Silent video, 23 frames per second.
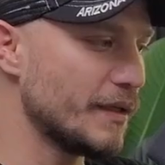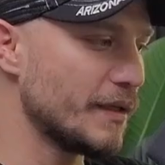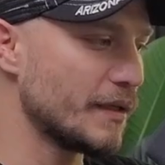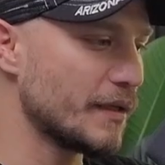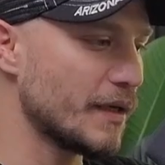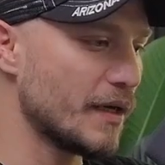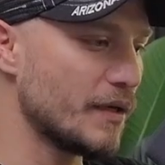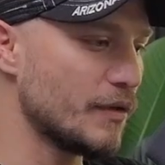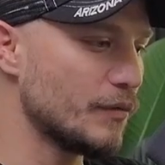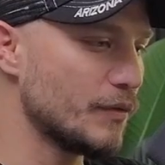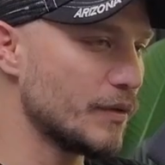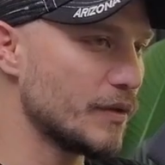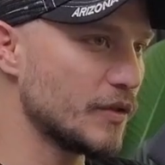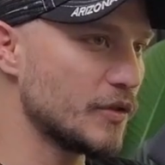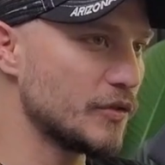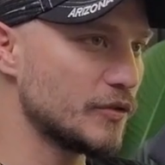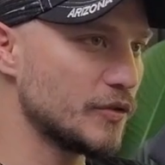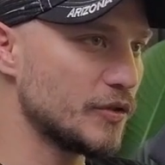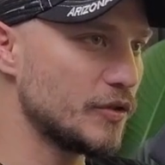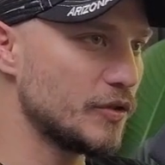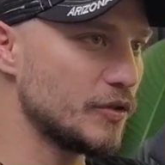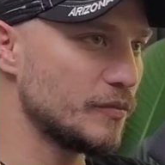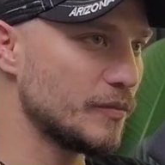Like I don't want to
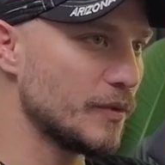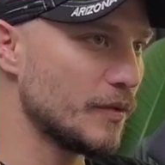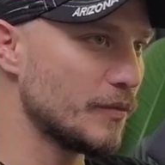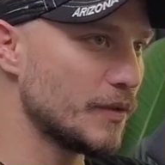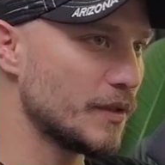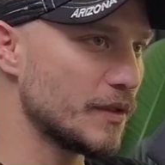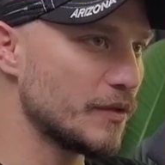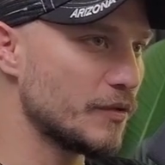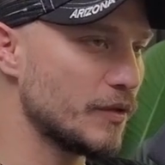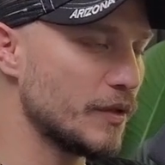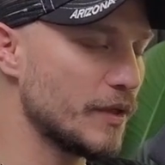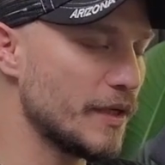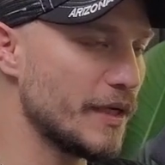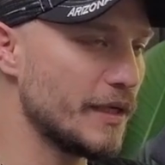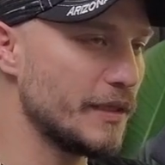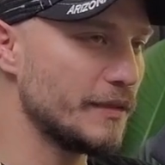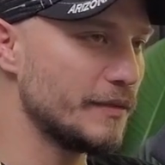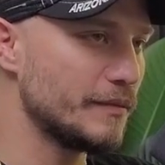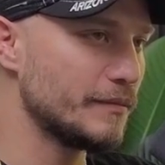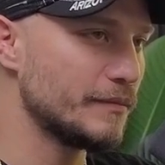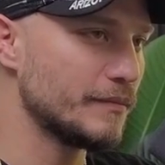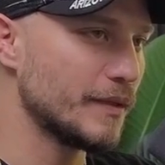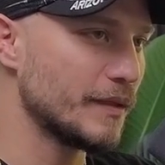consume. I want to create.
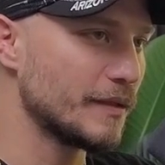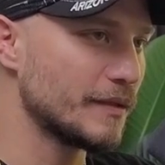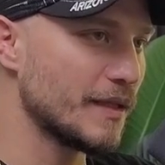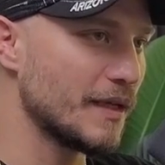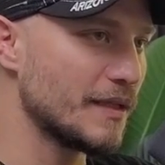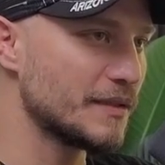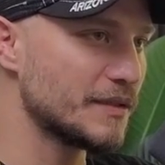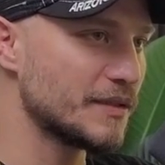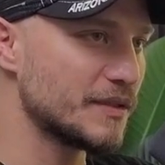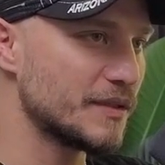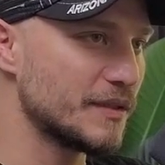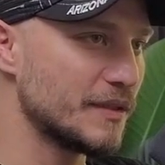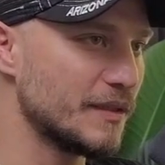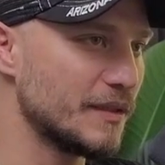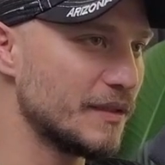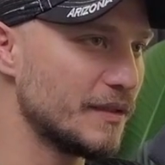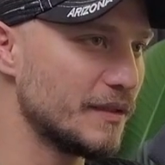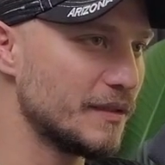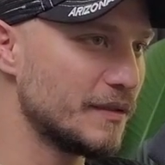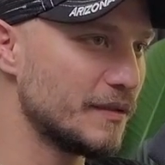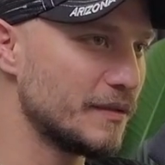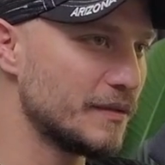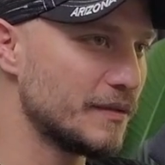Like that's the